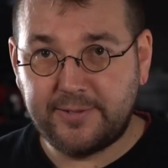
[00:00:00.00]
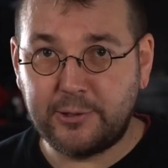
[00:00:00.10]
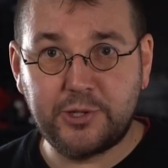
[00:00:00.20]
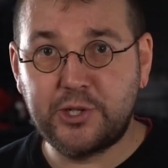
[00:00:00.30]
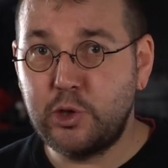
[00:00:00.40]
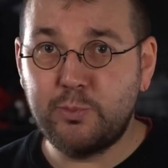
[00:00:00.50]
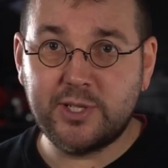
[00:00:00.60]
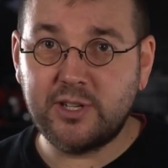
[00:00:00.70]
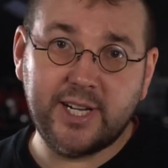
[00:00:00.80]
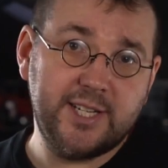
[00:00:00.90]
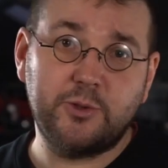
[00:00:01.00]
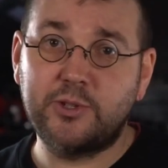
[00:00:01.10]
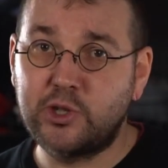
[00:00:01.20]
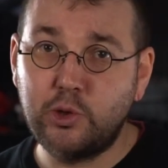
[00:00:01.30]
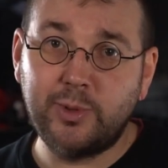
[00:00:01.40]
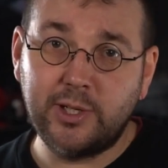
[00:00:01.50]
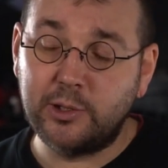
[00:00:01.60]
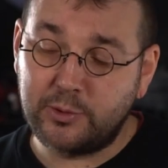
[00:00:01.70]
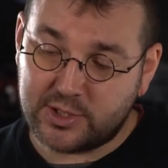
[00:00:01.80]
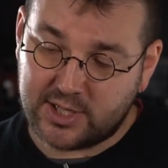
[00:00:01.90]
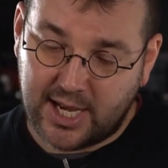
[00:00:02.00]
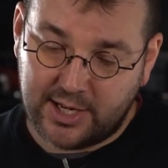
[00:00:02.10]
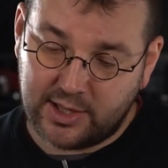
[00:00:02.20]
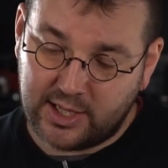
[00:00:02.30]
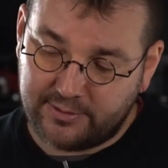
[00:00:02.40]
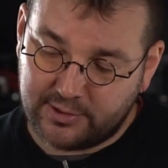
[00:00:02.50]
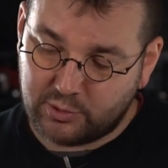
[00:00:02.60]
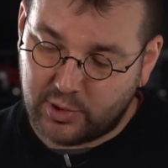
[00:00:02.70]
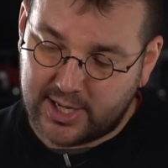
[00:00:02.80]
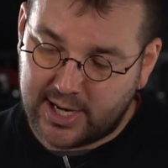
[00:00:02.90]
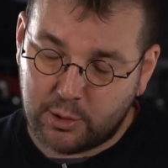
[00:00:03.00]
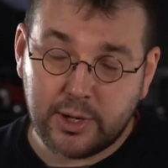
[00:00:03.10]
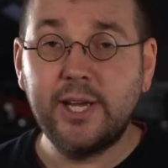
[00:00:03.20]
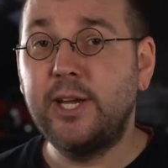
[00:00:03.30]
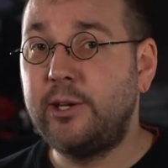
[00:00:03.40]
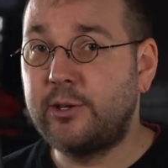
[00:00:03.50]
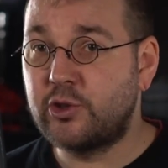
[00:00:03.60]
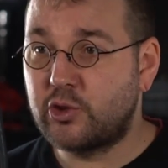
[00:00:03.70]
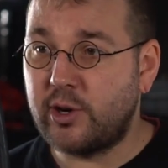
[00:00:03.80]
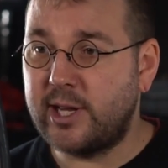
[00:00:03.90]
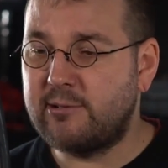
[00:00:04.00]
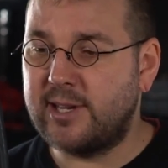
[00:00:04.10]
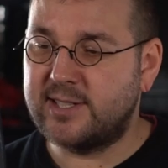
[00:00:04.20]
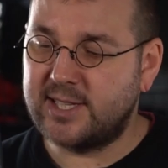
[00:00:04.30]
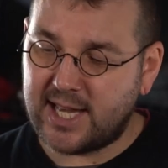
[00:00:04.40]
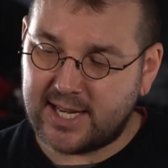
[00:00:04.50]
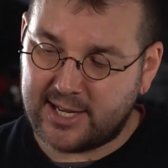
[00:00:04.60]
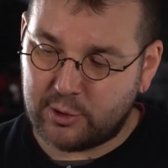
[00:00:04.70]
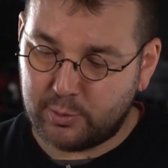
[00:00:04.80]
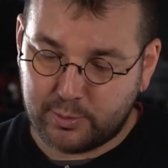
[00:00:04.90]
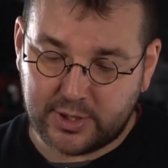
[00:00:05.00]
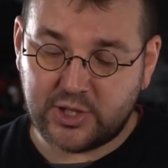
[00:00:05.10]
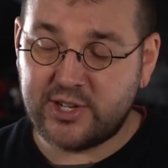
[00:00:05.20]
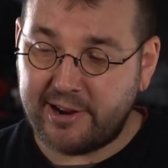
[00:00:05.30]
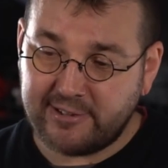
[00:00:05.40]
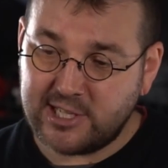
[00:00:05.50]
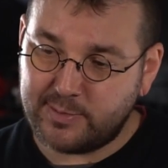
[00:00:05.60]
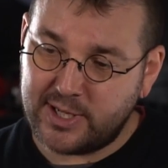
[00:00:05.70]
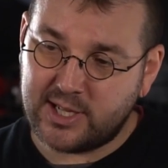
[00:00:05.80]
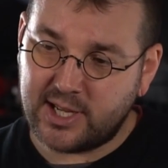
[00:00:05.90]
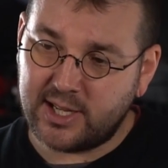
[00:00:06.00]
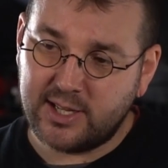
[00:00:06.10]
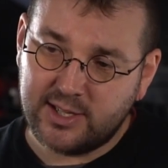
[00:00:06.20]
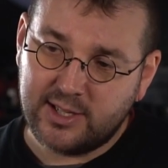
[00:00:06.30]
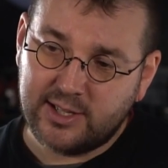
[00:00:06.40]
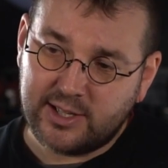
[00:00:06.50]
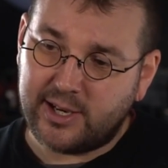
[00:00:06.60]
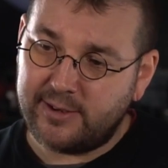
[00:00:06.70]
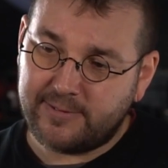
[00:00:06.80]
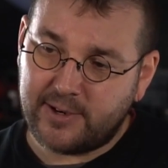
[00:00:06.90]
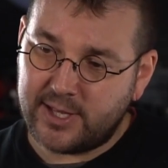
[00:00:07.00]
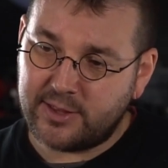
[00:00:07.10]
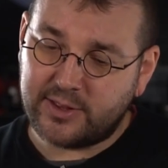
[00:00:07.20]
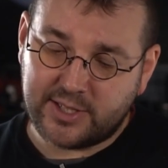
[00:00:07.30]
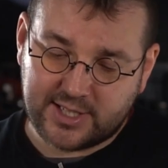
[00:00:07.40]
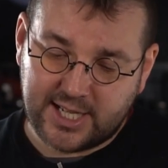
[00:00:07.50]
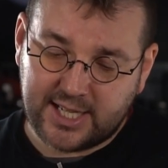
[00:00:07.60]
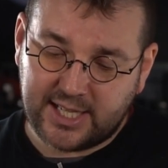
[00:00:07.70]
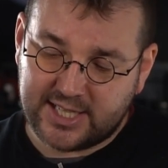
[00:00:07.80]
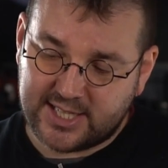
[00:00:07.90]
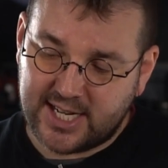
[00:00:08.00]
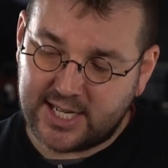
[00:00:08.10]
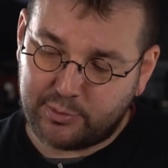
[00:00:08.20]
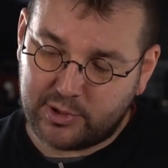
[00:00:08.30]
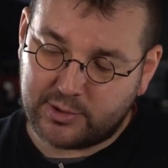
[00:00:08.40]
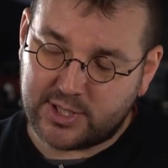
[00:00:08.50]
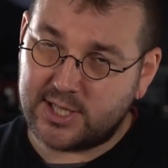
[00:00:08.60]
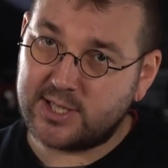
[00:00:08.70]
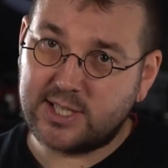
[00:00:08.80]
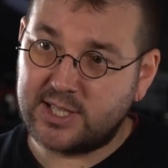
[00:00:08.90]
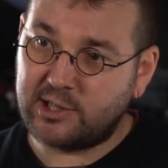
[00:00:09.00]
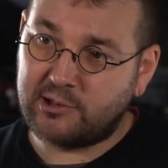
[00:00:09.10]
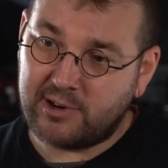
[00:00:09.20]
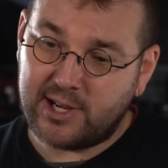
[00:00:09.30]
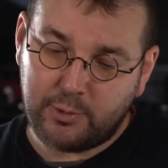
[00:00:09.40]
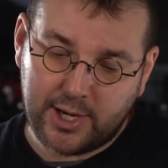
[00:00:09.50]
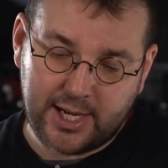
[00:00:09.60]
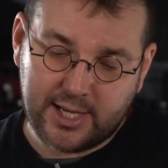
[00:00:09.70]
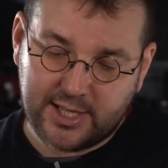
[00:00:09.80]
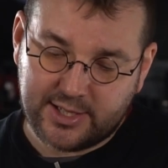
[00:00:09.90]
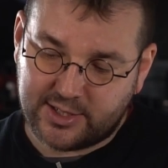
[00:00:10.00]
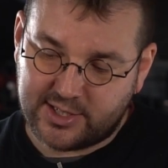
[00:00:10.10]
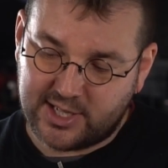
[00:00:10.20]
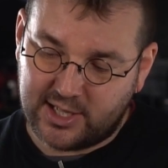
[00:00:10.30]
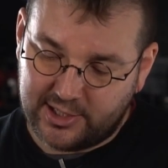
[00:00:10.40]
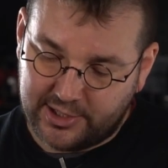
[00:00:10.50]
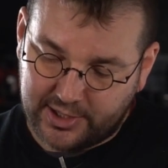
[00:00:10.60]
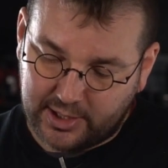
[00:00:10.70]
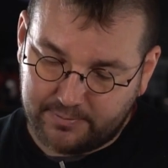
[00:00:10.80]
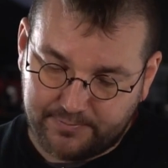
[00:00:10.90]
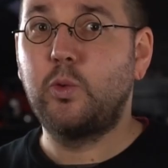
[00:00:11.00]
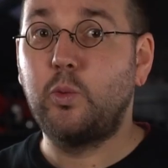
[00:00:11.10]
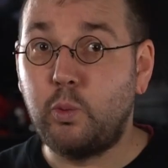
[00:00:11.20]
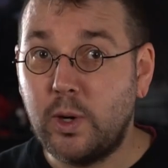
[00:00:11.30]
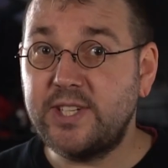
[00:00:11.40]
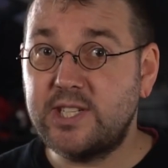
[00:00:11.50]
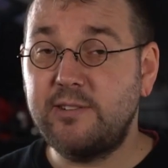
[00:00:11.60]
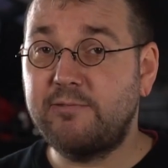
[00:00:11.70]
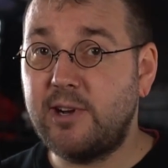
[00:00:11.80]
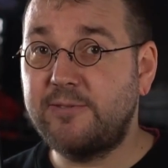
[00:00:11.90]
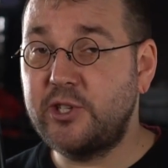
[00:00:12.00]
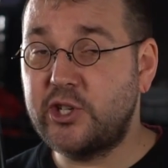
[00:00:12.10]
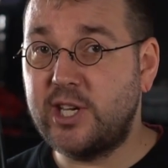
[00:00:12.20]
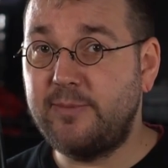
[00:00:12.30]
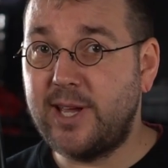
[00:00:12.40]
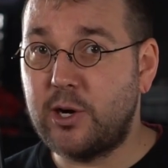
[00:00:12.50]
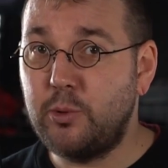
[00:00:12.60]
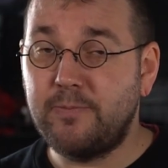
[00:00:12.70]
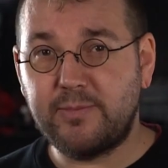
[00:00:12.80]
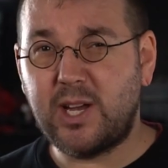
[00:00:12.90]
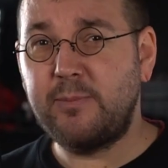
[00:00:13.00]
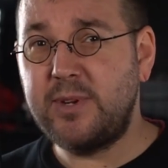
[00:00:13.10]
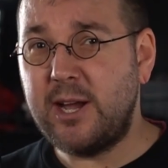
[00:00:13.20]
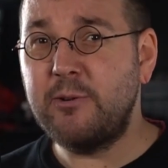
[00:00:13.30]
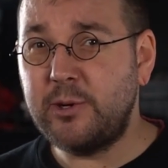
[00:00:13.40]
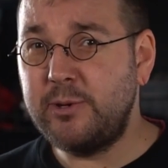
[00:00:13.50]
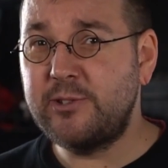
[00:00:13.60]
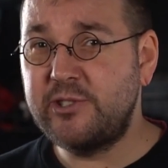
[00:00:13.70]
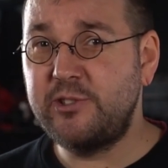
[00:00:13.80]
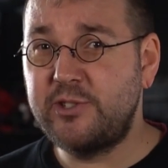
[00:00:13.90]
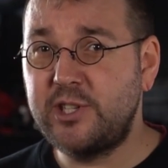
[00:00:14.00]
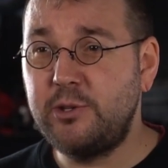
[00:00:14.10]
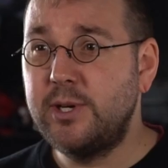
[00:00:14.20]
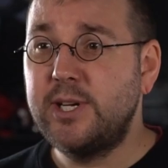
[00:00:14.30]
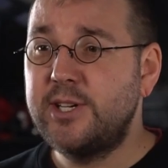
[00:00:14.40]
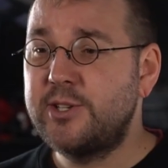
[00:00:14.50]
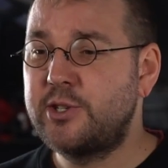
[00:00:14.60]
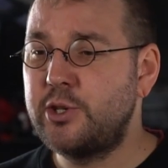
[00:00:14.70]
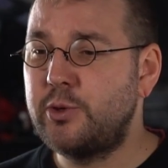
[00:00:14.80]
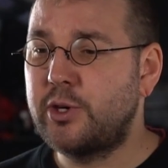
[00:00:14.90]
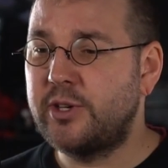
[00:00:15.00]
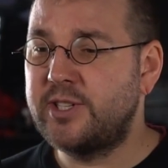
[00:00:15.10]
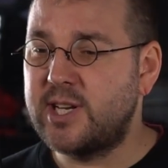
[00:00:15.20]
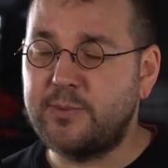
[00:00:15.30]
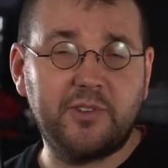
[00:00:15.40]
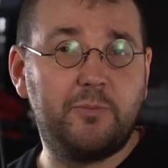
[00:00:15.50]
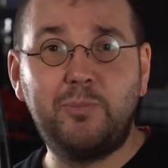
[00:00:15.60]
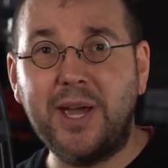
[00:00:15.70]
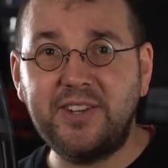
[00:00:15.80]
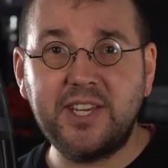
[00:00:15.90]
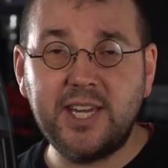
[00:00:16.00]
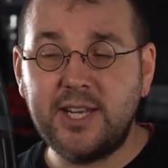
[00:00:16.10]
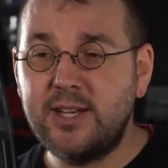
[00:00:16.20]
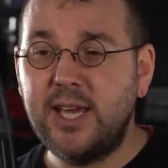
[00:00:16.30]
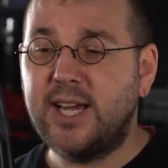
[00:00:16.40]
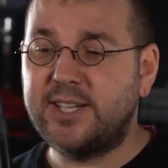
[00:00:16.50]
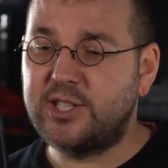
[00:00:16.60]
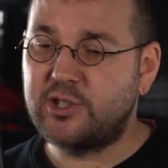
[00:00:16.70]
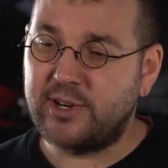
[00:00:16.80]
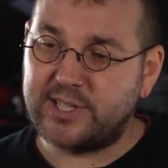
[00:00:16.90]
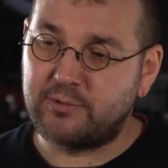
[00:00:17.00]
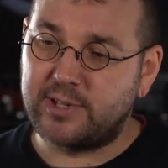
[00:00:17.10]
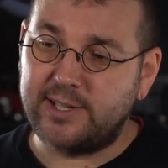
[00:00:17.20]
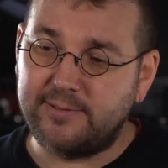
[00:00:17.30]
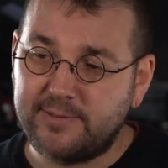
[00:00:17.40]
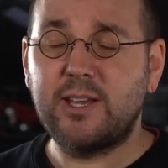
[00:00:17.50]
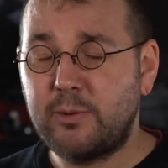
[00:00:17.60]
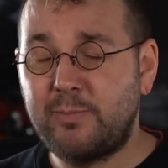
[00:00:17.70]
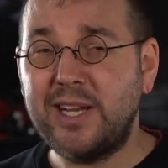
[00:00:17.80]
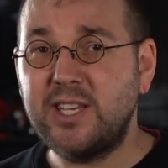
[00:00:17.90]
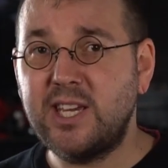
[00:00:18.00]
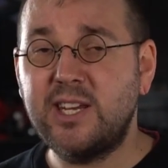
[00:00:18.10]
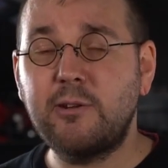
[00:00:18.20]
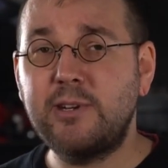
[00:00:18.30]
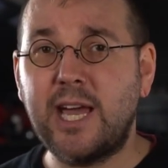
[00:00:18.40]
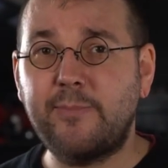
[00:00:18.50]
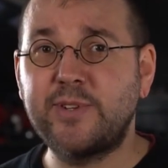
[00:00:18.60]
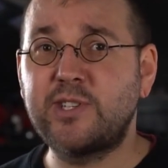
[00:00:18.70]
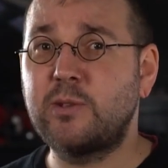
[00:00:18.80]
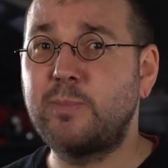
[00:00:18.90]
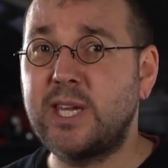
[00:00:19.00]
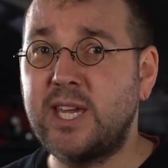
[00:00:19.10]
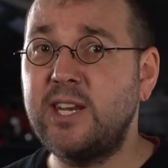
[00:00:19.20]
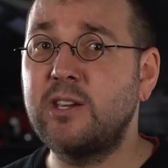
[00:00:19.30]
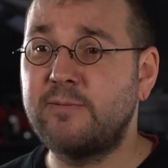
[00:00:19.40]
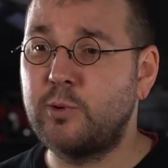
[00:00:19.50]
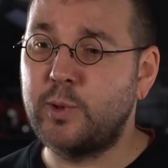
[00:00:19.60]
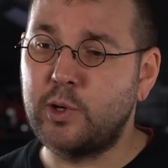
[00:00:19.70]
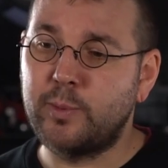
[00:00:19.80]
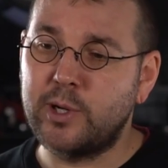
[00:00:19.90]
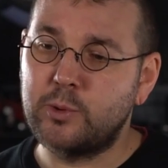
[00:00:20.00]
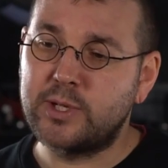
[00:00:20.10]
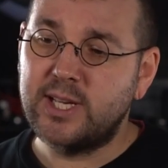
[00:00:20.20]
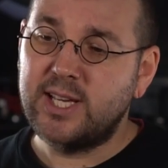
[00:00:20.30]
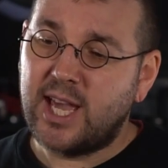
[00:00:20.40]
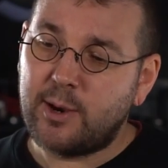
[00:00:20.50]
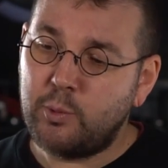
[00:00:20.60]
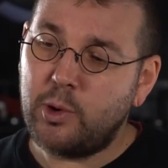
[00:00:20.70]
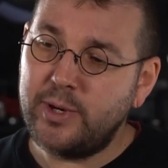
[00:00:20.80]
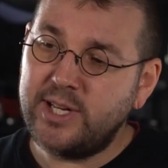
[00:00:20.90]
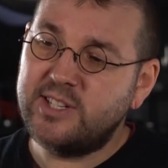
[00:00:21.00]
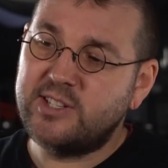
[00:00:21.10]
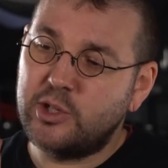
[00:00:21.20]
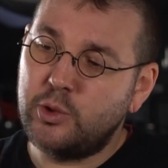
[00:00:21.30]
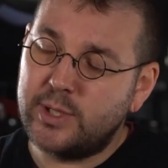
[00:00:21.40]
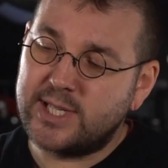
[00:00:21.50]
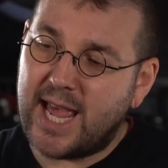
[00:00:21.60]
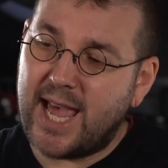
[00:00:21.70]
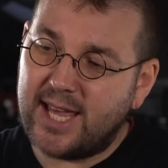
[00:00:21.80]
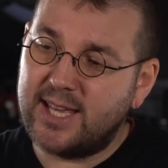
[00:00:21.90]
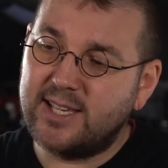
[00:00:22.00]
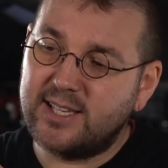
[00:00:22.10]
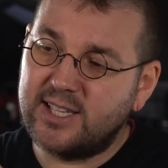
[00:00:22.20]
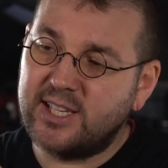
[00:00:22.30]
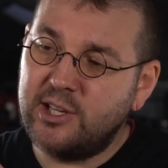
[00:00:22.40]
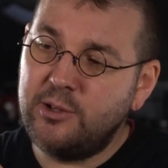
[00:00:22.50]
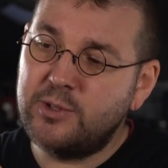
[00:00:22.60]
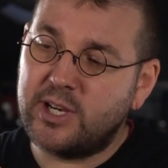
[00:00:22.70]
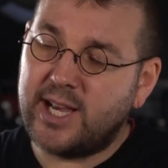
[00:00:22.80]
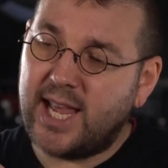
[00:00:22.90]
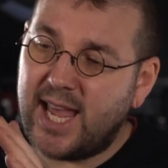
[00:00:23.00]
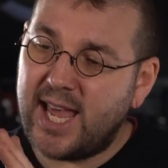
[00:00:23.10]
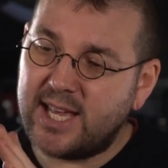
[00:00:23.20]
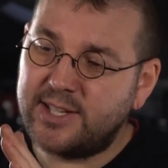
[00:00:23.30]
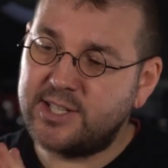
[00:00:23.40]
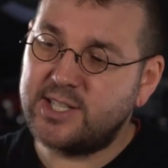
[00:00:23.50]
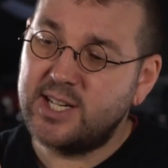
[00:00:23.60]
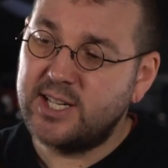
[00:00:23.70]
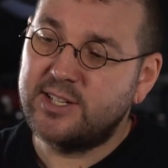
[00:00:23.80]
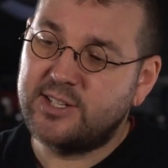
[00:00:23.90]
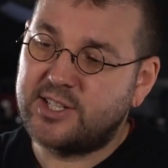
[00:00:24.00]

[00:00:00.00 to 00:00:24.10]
super tight or super loose to any of the others right now, you can try correcting that now. But generally speaking, I find this taking it steady process is a great way to start learning. Once you've roughed your shape out, I'm now going to introduce you to the concept of bedding in and stress relief. Bedding in only happens at the beginning of a wheel build, and what we need to do is use our hands to